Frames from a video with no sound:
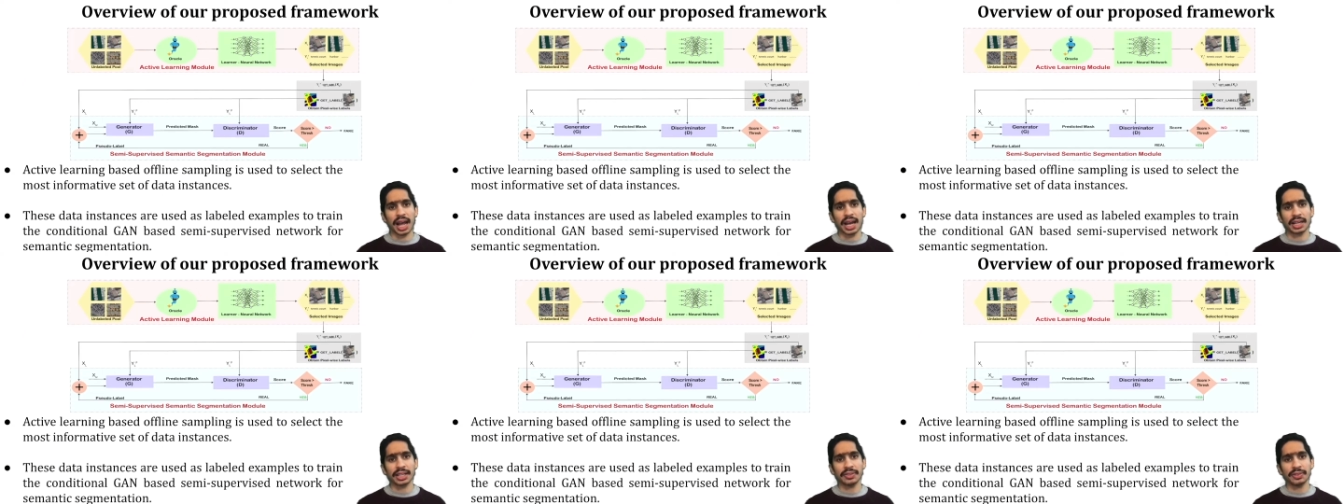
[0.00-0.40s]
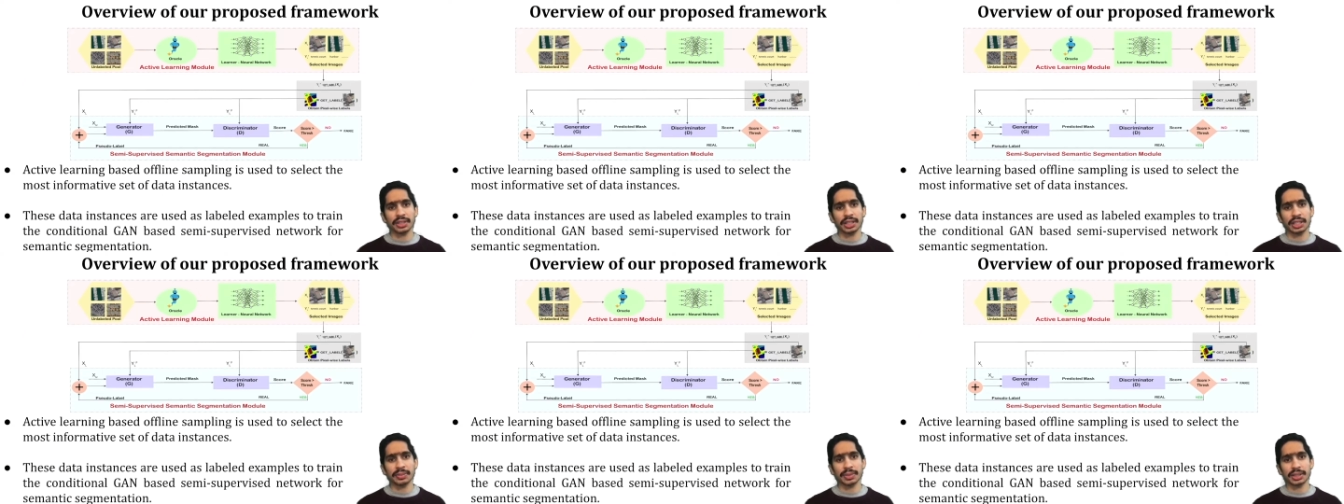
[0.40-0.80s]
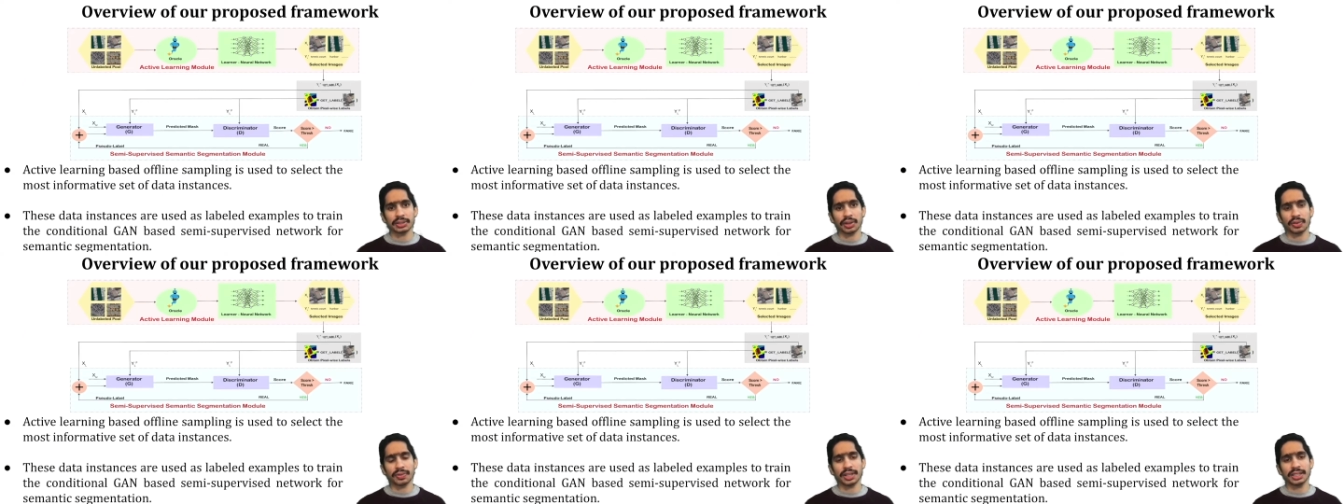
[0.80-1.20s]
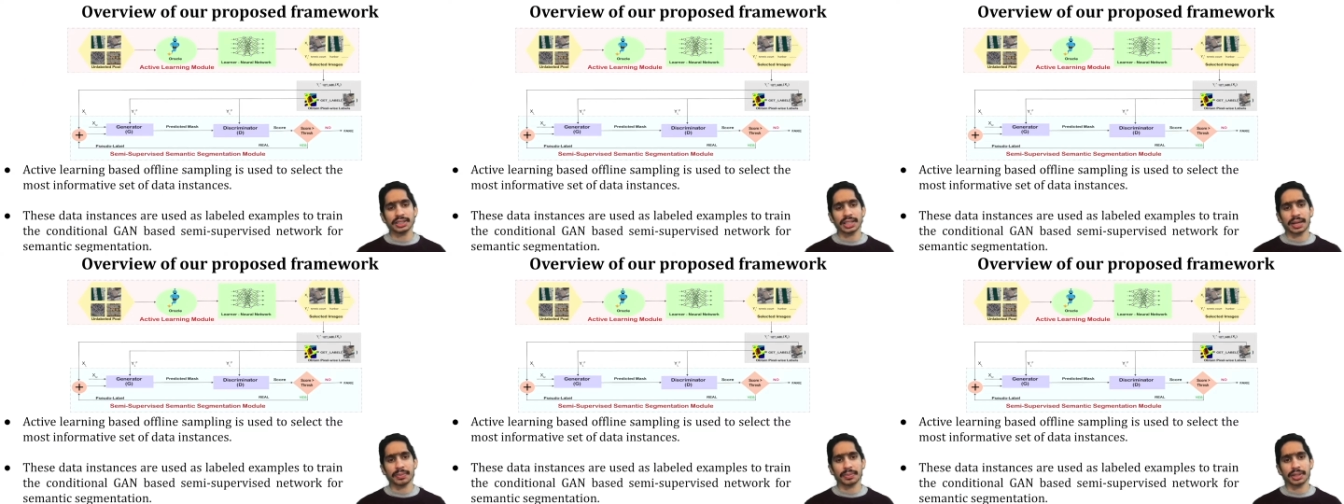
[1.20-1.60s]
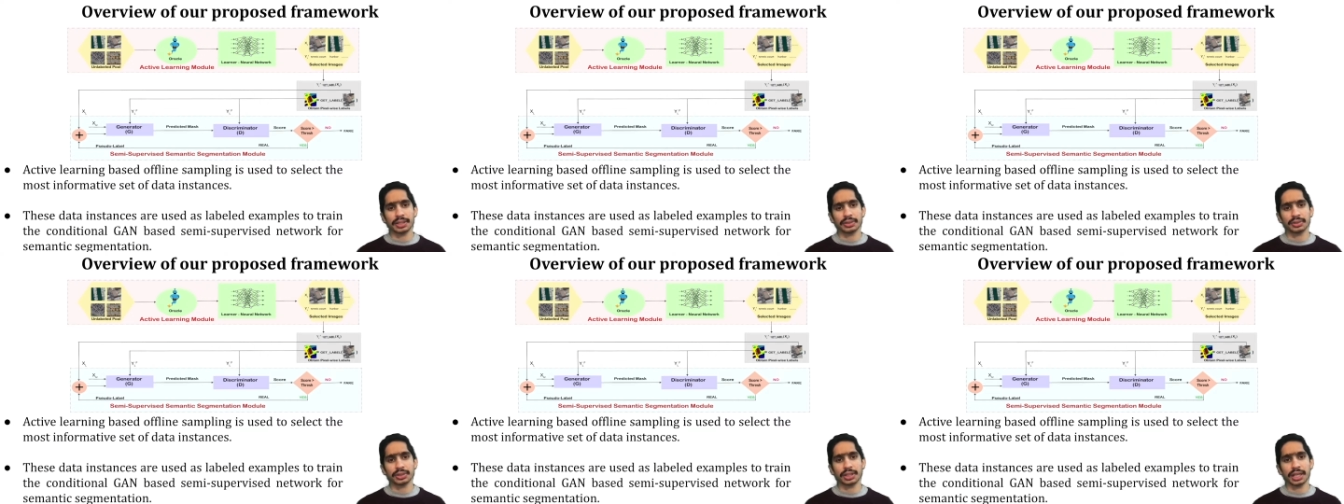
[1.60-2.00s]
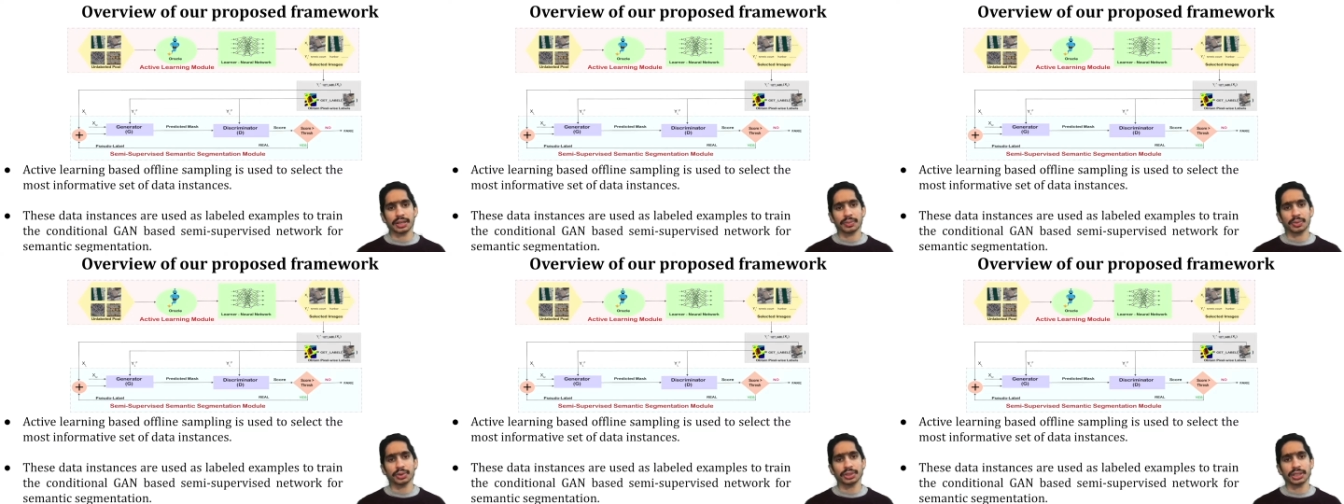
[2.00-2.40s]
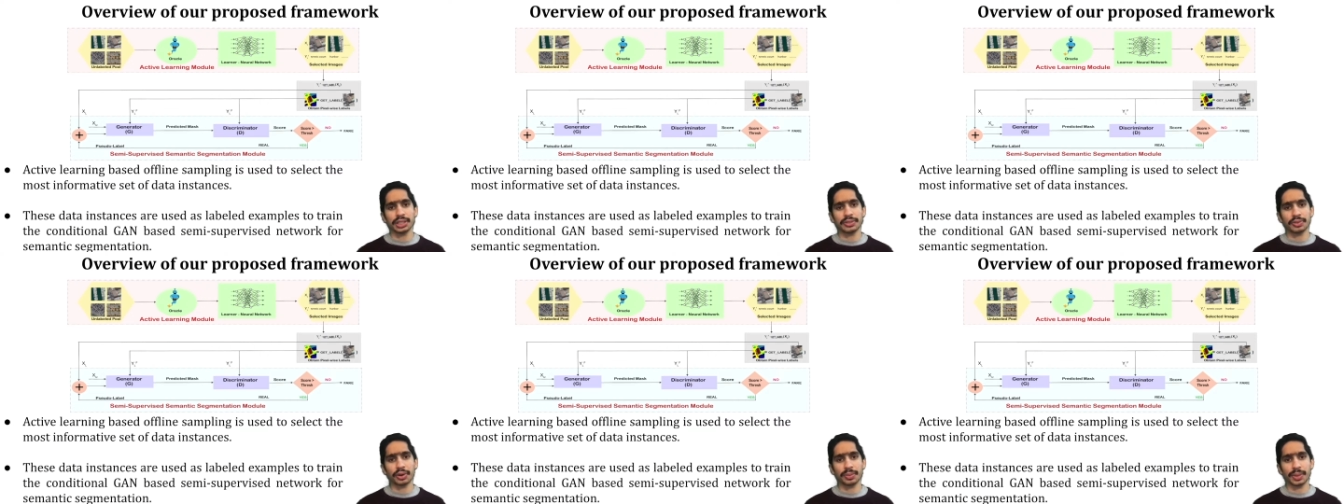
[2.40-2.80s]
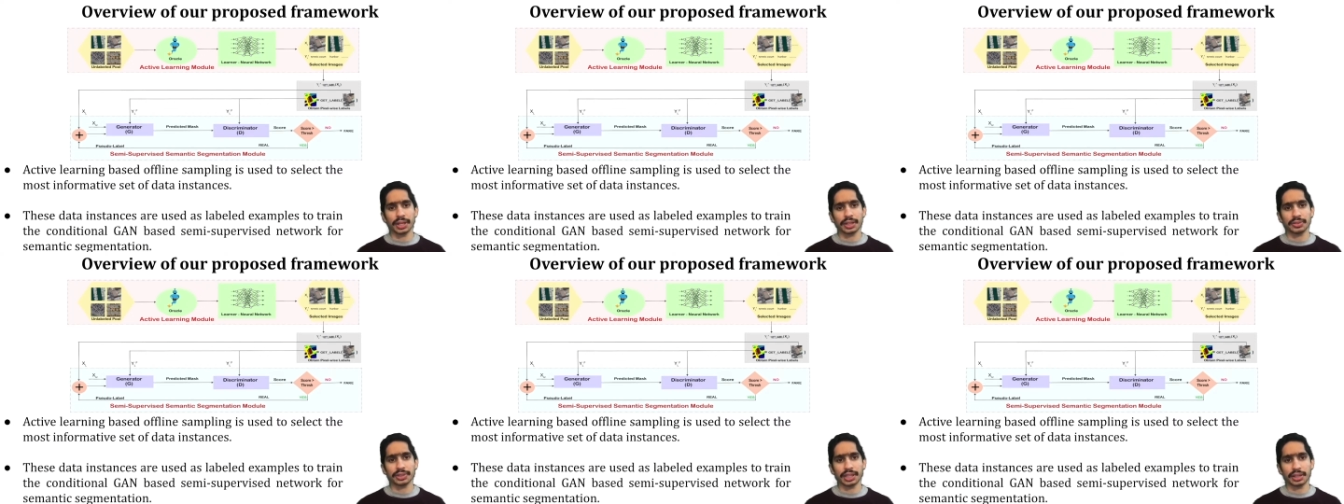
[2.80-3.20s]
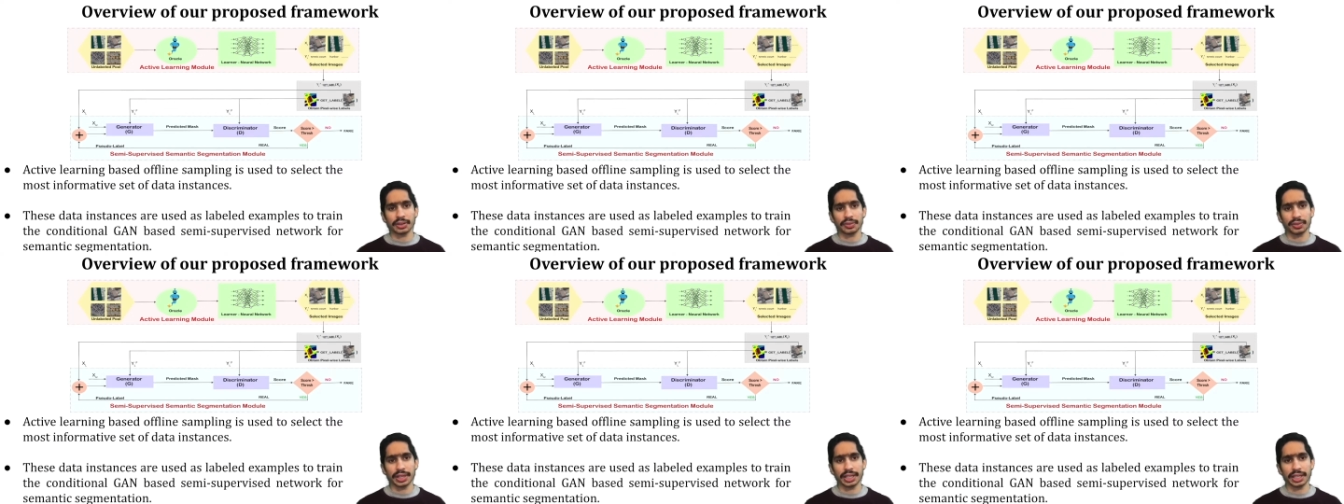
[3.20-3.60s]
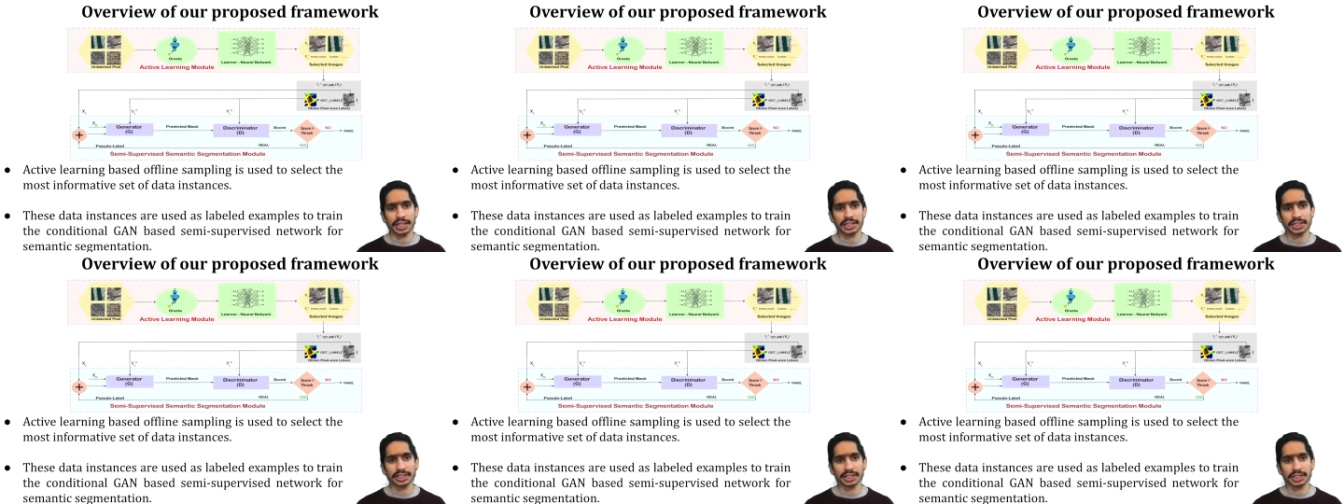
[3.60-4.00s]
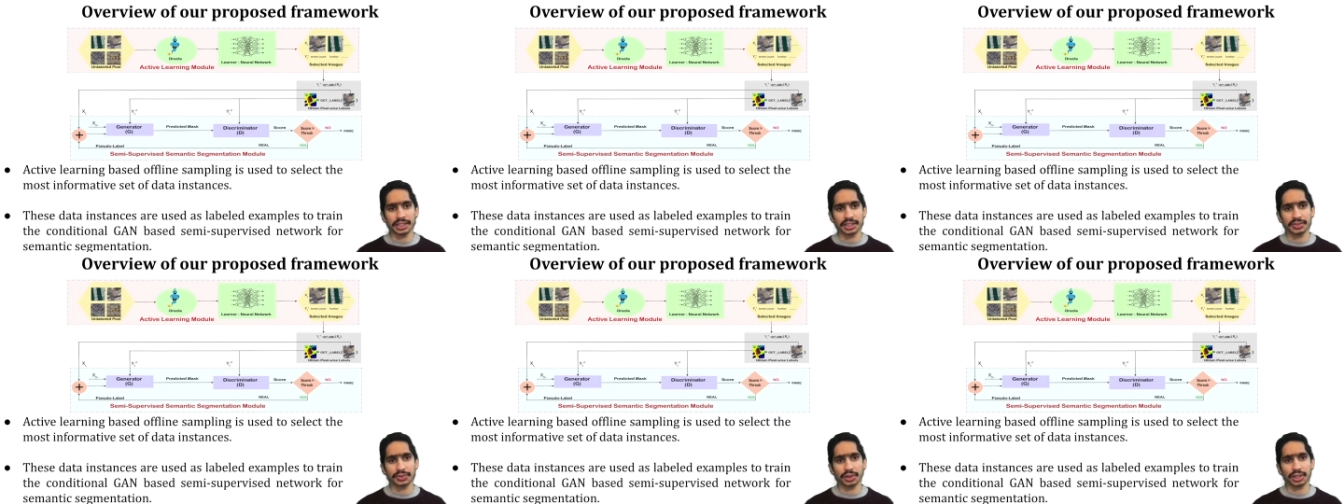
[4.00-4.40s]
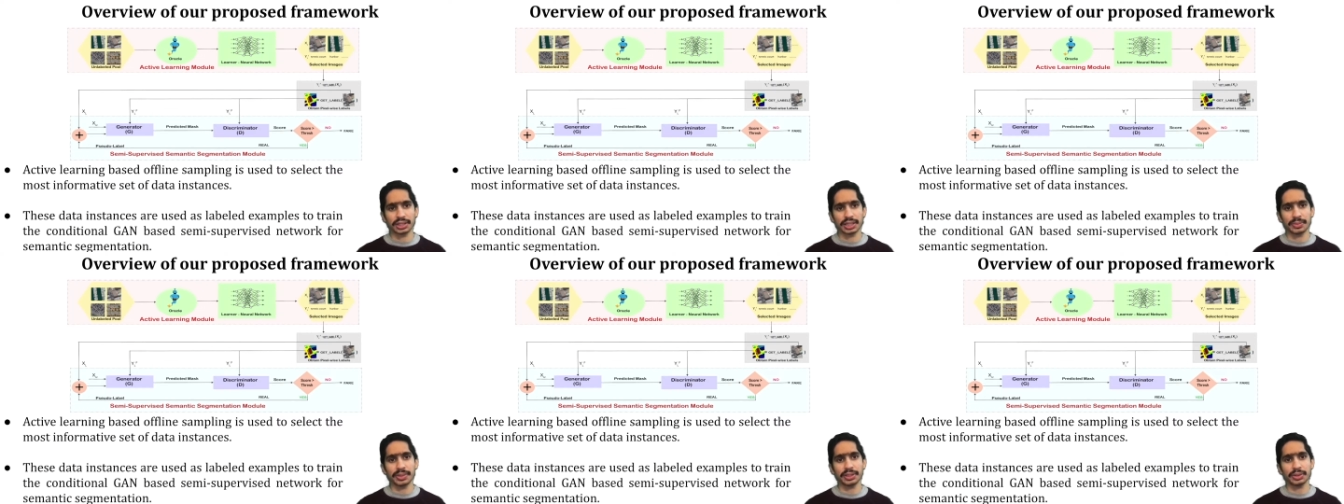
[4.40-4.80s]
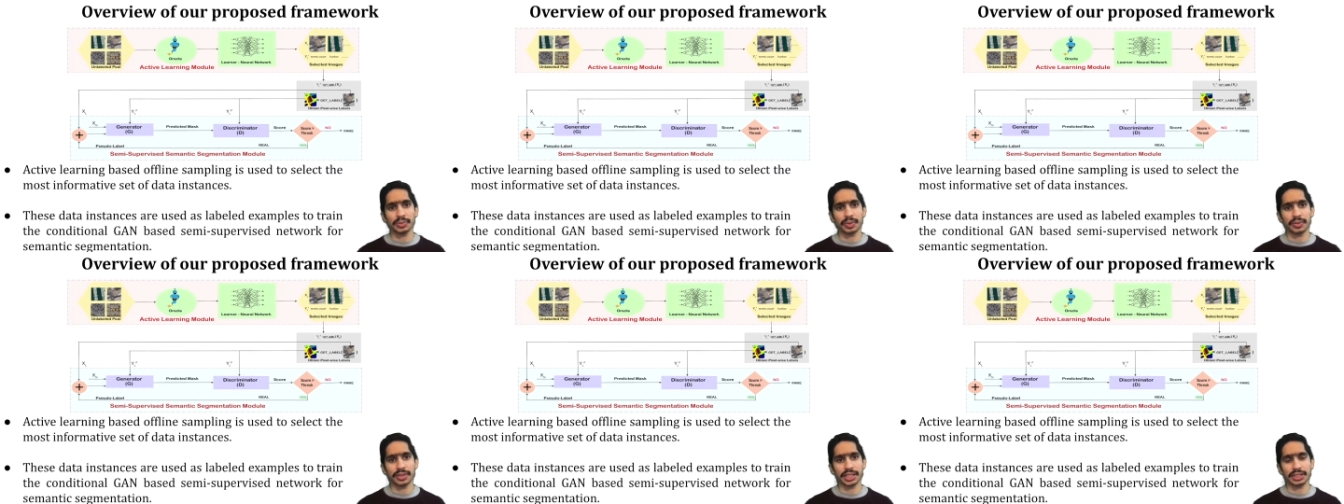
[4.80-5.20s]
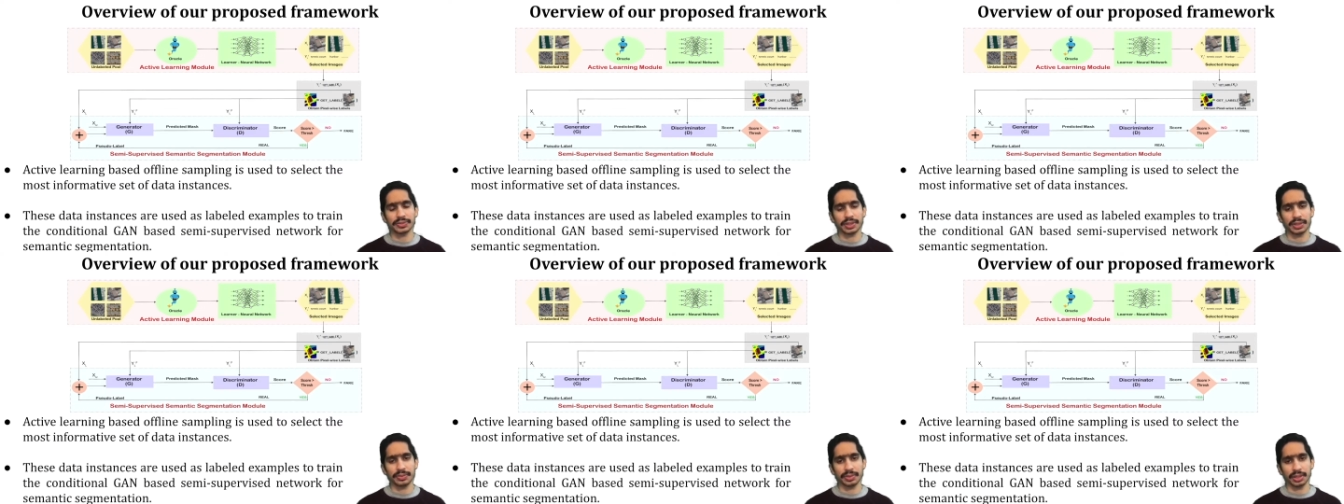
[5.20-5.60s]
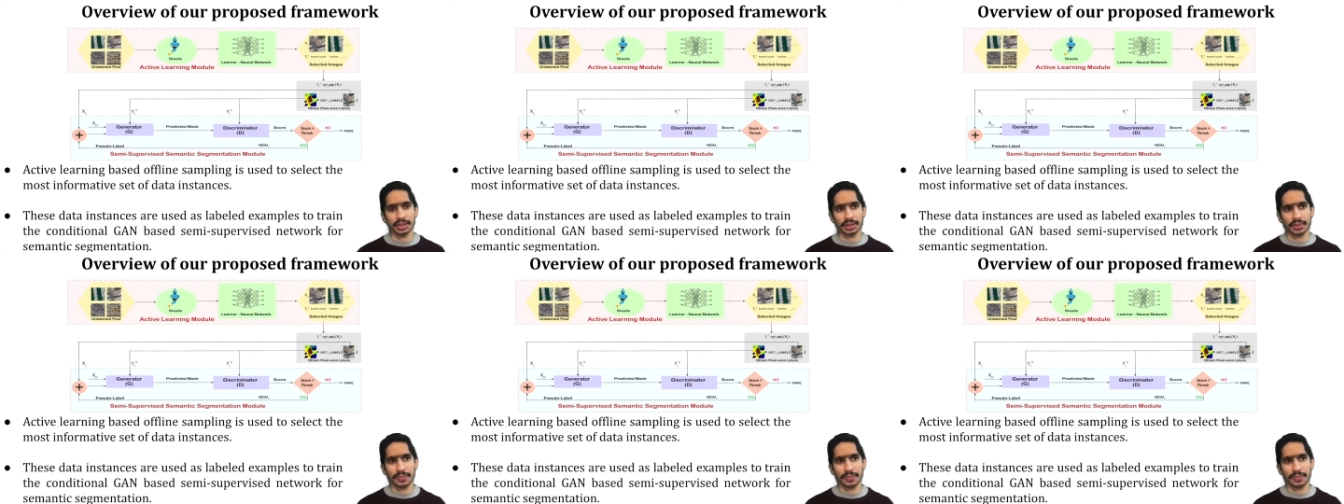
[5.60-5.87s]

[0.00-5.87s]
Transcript: active learning based offline sampling to select most informative set of data instances for a semi-supervised framework.